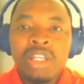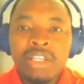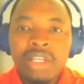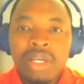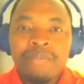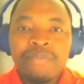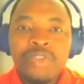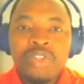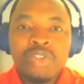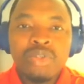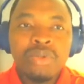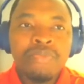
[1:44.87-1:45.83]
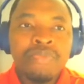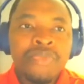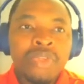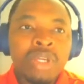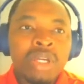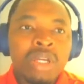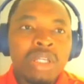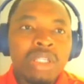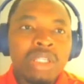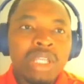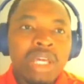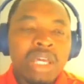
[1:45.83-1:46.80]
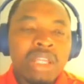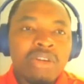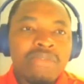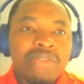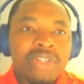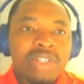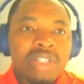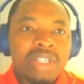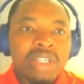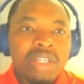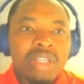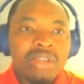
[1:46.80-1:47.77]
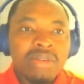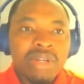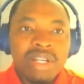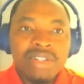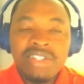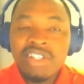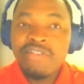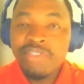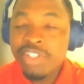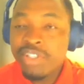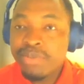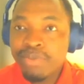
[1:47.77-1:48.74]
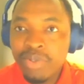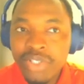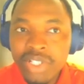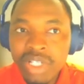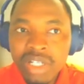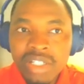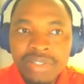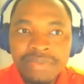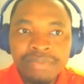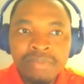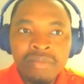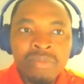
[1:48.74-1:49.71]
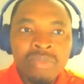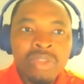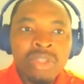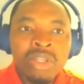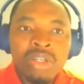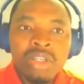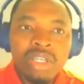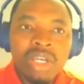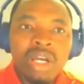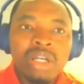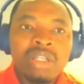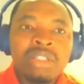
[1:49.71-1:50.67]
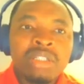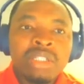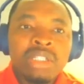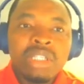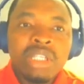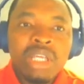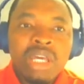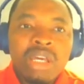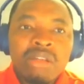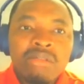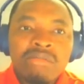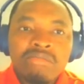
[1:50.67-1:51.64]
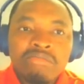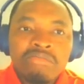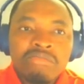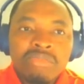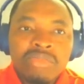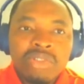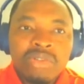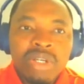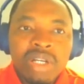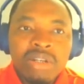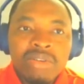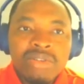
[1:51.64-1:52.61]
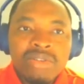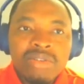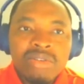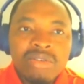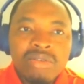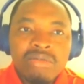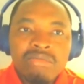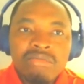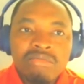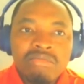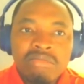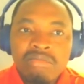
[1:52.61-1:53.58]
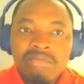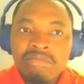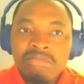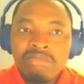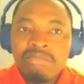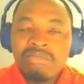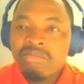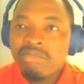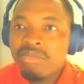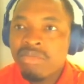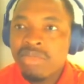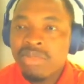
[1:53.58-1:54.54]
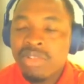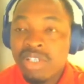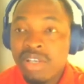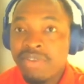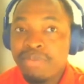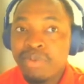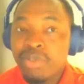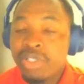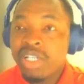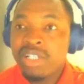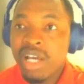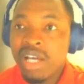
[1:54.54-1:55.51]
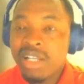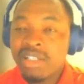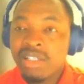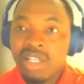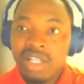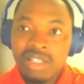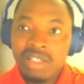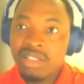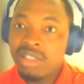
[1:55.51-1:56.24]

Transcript: Yeah. So then obviously you can save this project. Yeah. Then you can also save the project as if